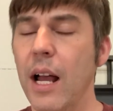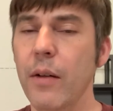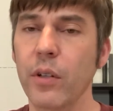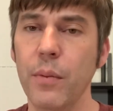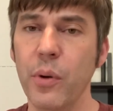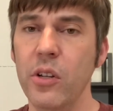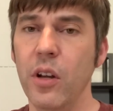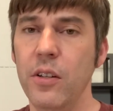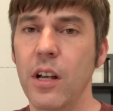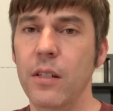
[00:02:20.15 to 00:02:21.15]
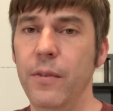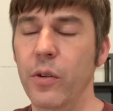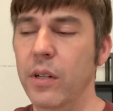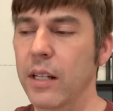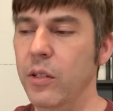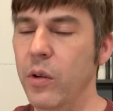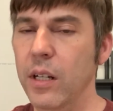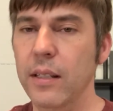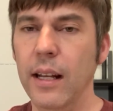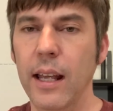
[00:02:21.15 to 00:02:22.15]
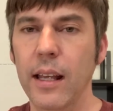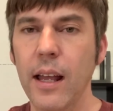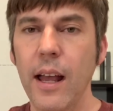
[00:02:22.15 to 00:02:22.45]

I really appreciate you guys viewing and tuning in today.